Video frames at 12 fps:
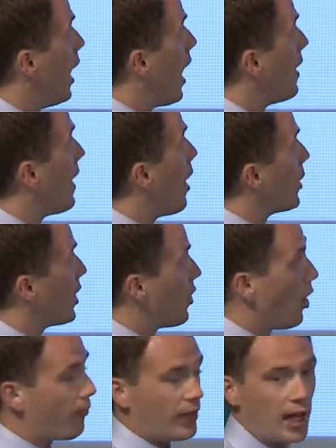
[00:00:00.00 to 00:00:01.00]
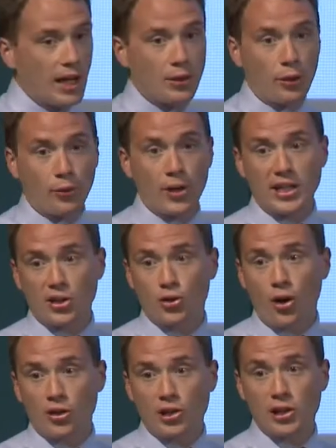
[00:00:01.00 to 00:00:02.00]
And now we can overlay the 3D
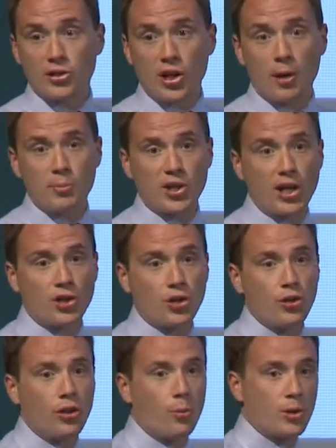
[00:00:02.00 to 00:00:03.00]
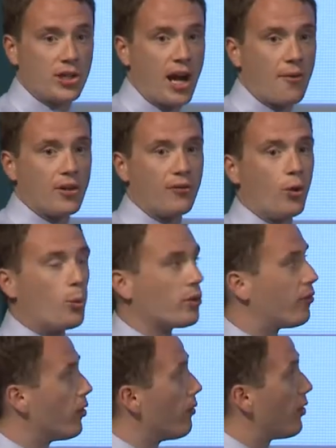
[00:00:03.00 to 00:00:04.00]
structural interpretation that was carried
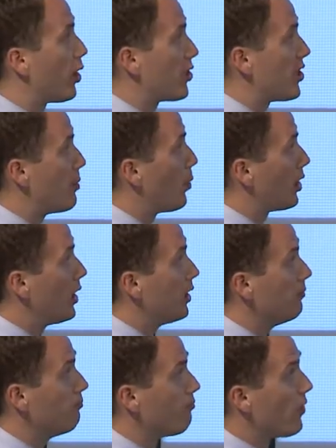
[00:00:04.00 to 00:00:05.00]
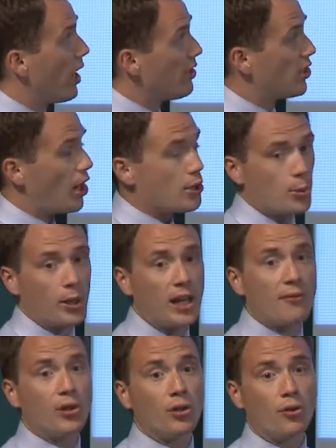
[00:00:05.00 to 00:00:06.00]
forward for the velocity modelling. In total,
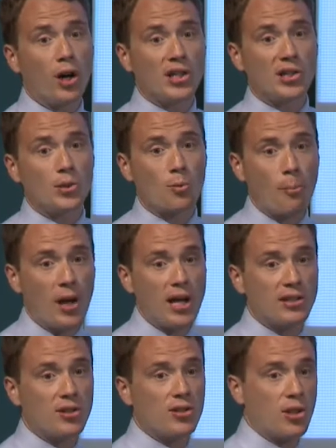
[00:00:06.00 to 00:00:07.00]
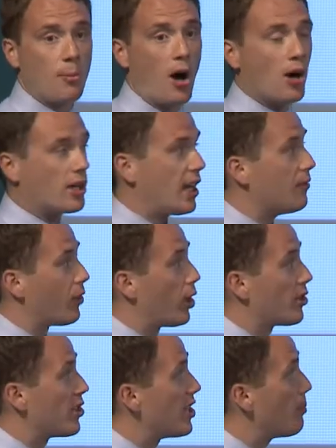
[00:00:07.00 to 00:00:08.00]
11 horizons were picked to mark key
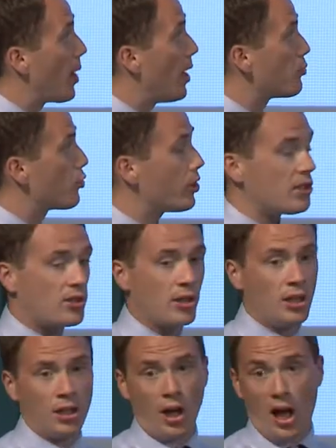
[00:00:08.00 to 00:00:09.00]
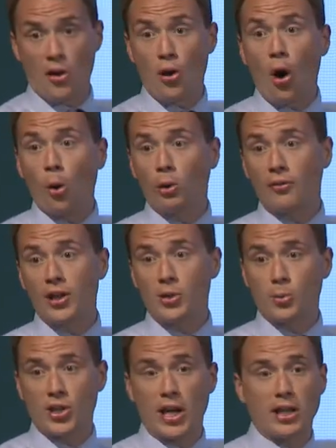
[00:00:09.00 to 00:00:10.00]
velocity boundaries, and not all of
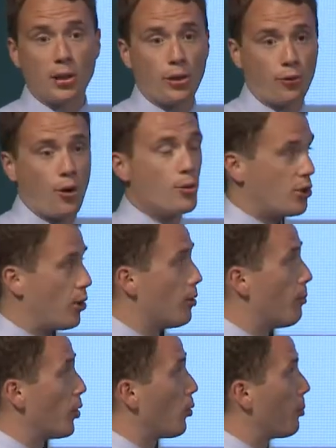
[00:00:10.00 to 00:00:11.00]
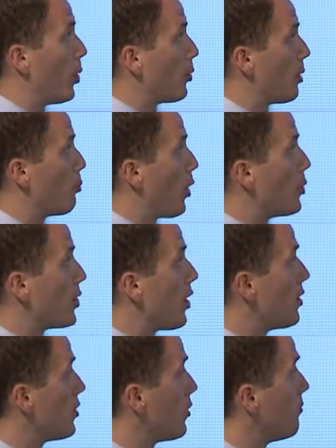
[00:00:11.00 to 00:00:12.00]
these were taken through to the model building
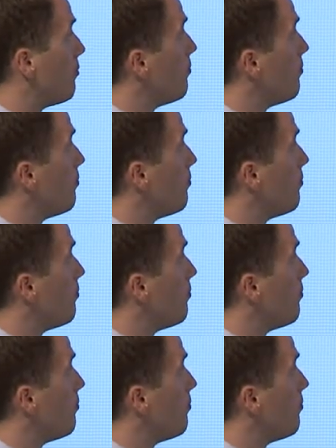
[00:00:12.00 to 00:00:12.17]
process.